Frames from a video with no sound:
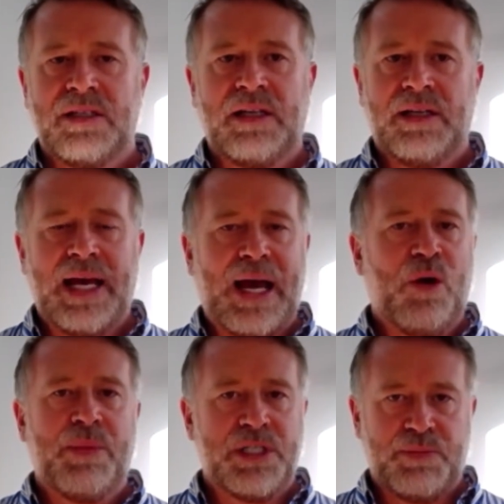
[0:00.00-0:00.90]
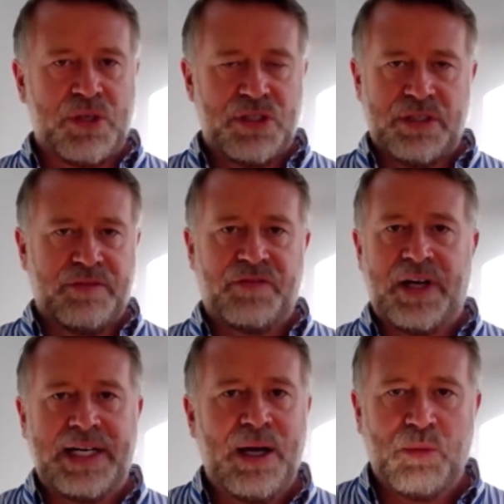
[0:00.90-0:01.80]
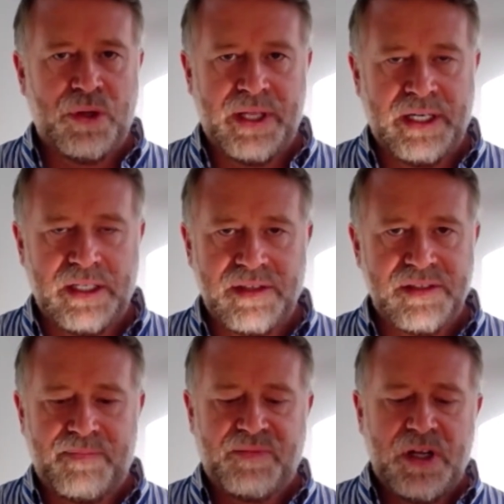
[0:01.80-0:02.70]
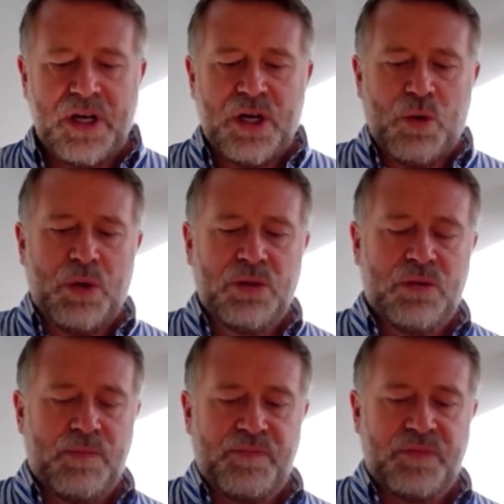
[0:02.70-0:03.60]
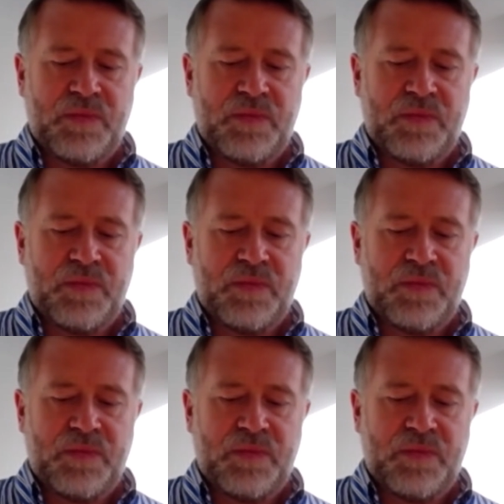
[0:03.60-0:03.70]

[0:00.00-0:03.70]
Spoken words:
and how am I supposed to find out what that is? Well,